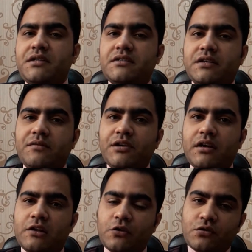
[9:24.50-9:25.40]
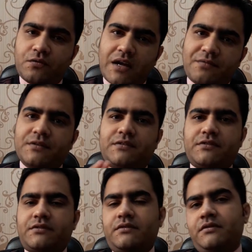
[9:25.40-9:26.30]
giving a lot of
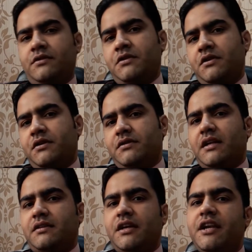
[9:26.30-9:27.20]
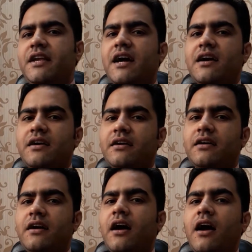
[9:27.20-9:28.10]
efforts that India
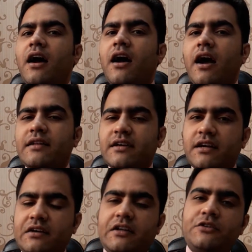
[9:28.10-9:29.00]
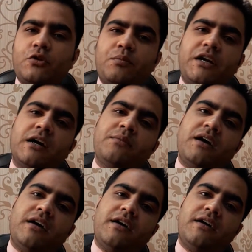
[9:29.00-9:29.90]
as a country should become
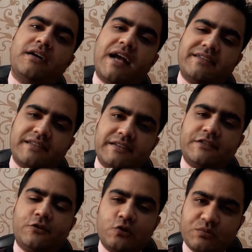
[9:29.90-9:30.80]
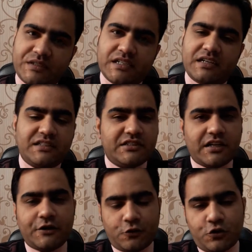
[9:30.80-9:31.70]
a cashless economy, a
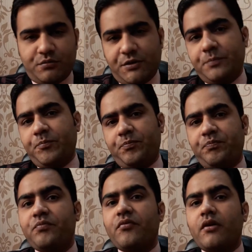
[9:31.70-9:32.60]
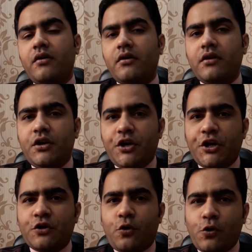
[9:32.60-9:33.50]
digital economy.
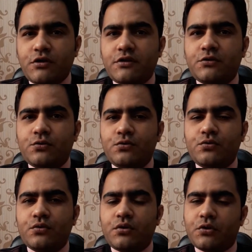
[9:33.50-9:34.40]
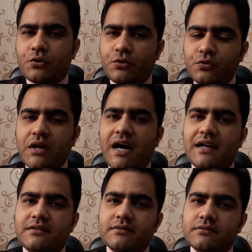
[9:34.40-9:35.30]
In order to do
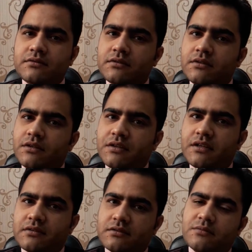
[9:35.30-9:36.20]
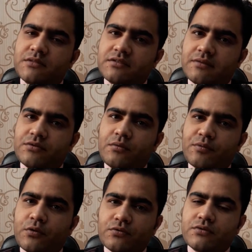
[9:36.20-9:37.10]
that, the customers have to
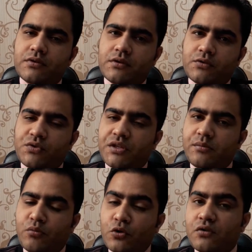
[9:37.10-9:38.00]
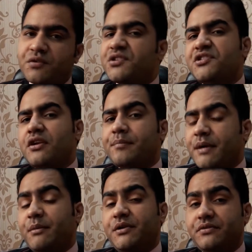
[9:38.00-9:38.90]
approach to the mode of digital
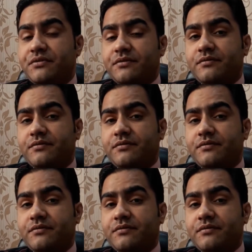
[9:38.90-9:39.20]
payments.